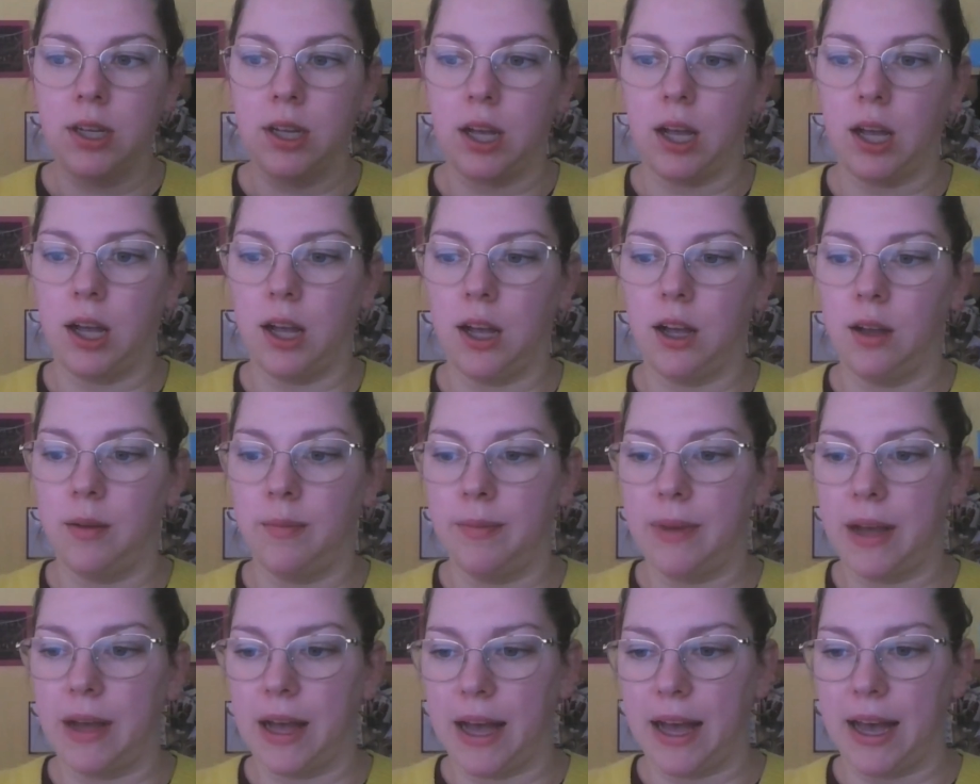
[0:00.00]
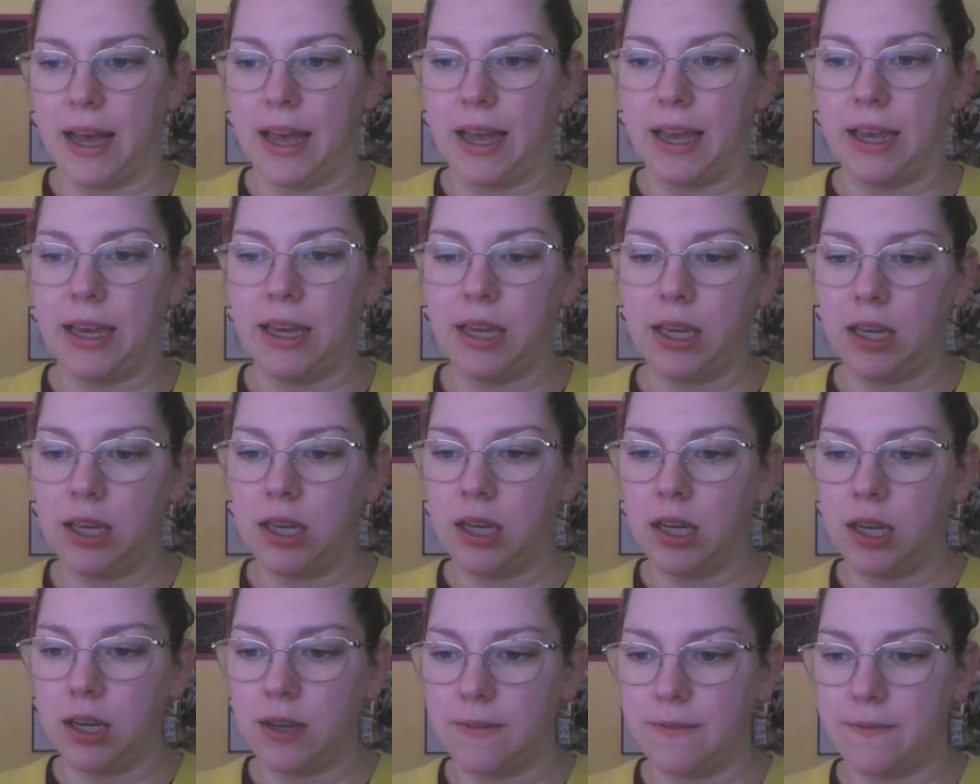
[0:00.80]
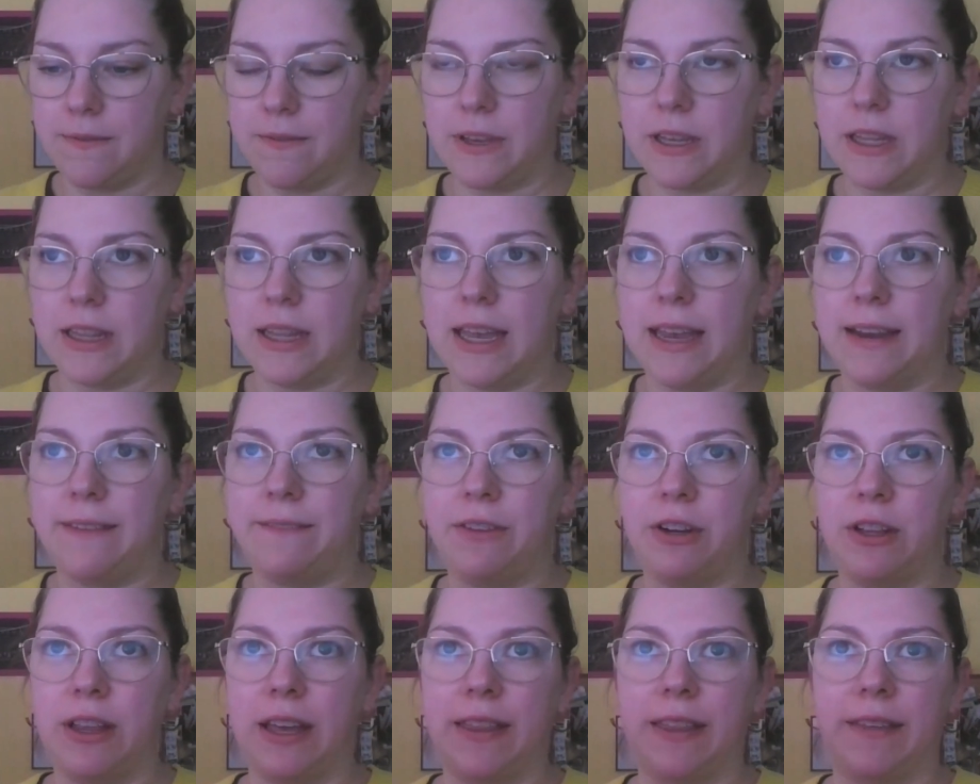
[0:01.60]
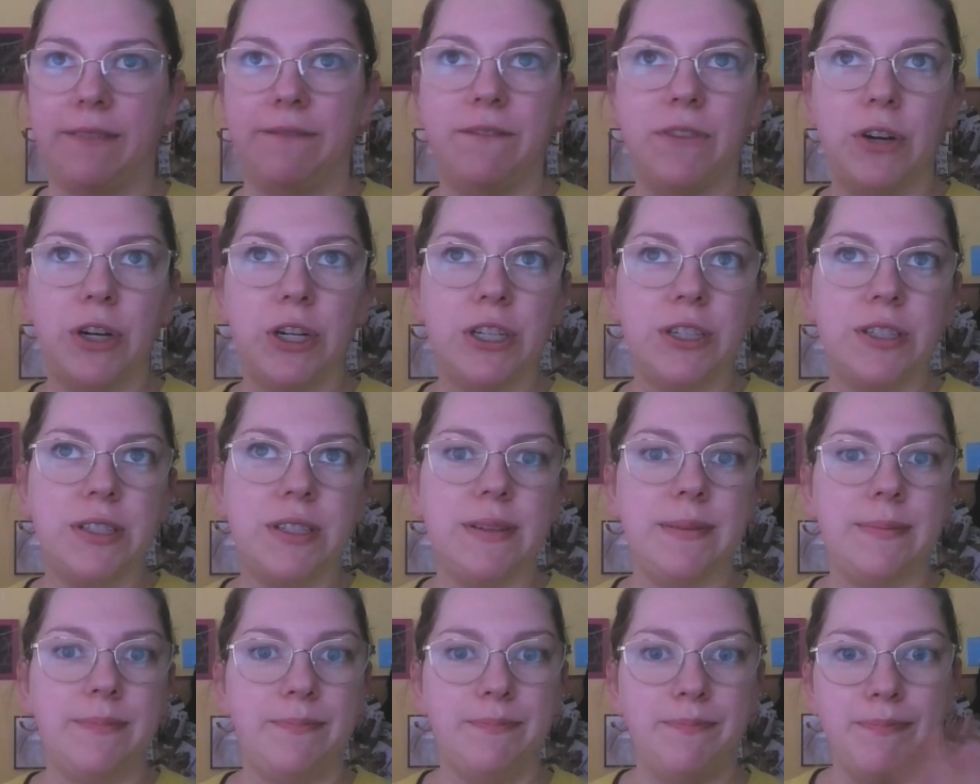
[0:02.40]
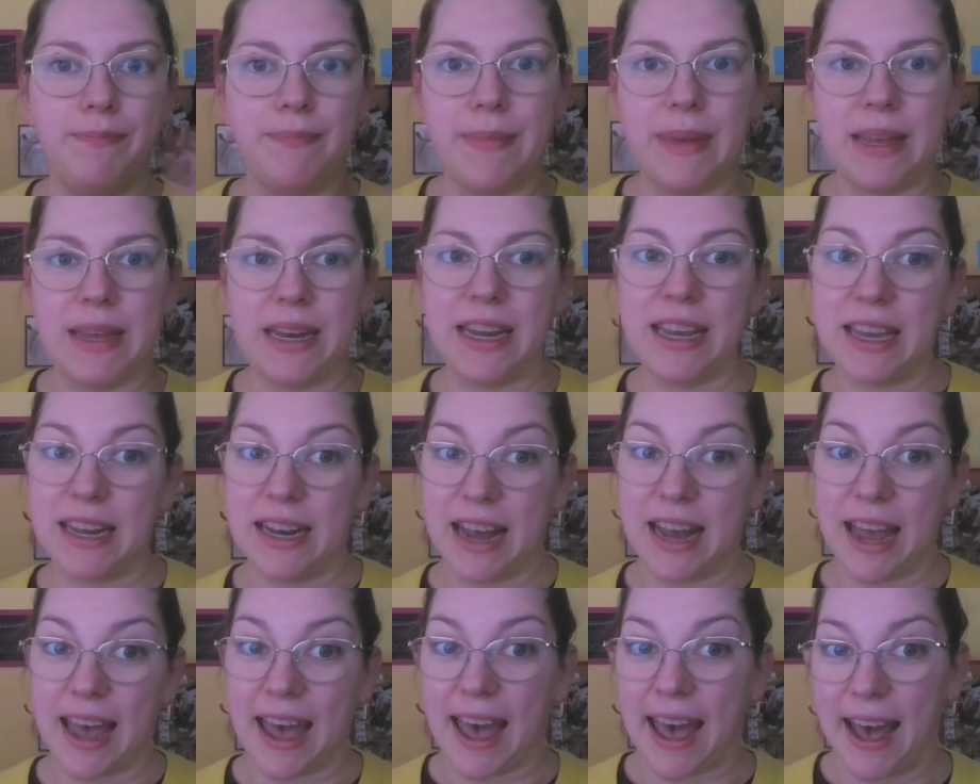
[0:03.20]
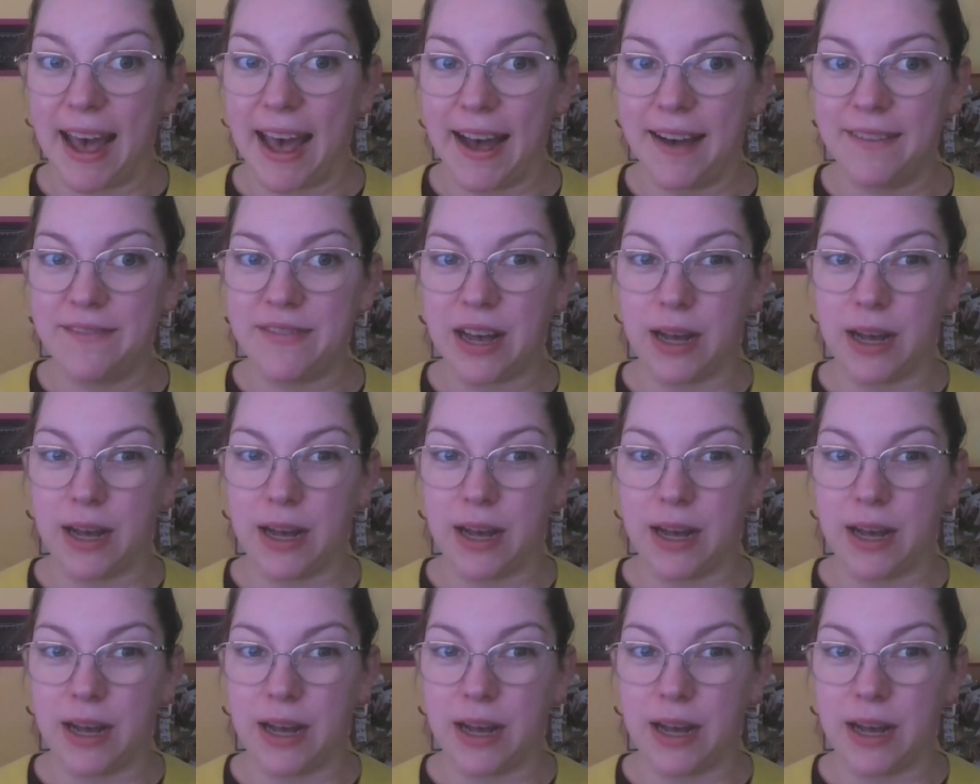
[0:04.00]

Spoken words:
I feel like for like the first minute and a half,